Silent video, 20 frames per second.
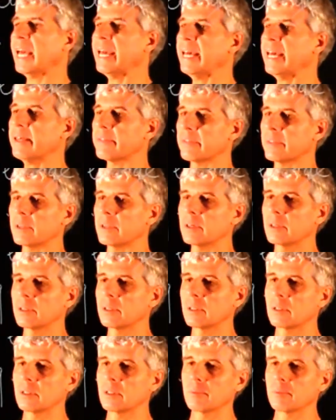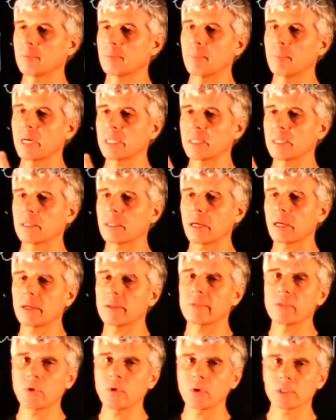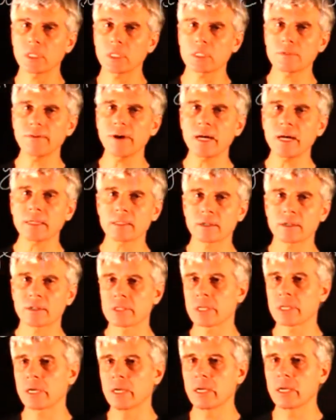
n, but not its factors,